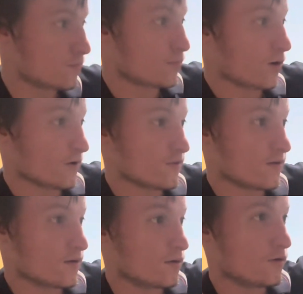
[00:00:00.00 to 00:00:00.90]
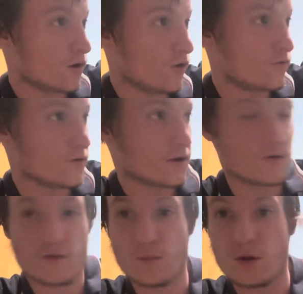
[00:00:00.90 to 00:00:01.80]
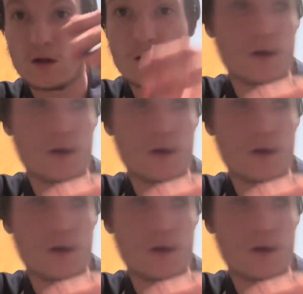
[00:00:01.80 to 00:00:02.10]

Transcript: probably sitting over there somewhere